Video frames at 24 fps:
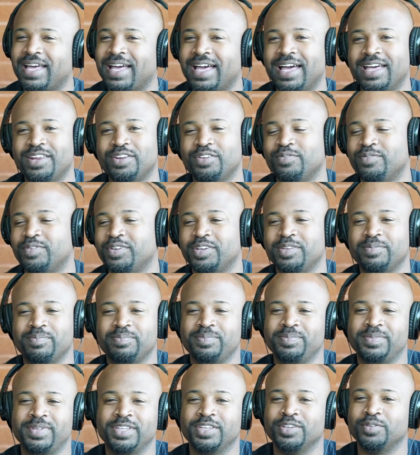I don't want to
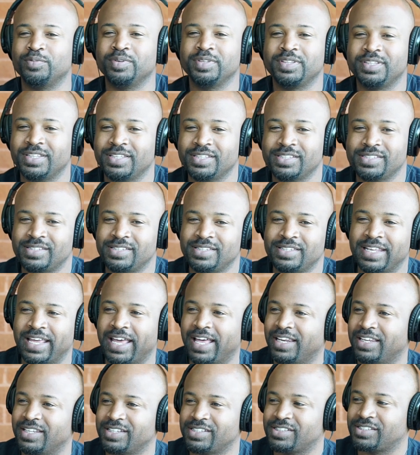deal with this
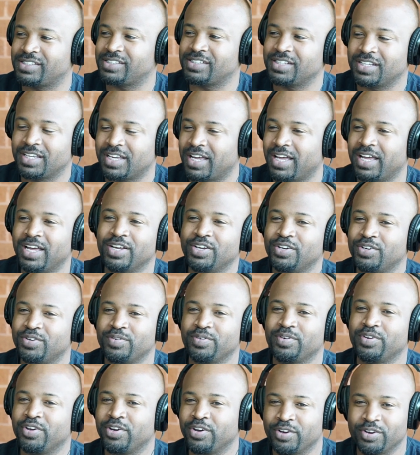Dallas, Chicago
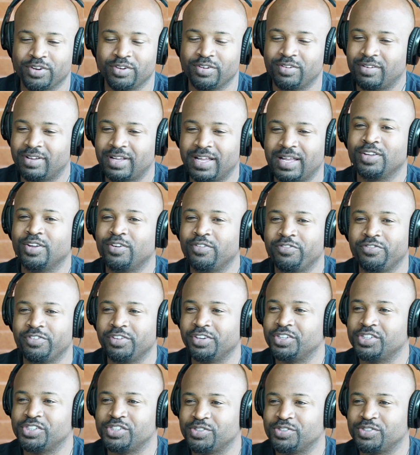girl. I'm going to go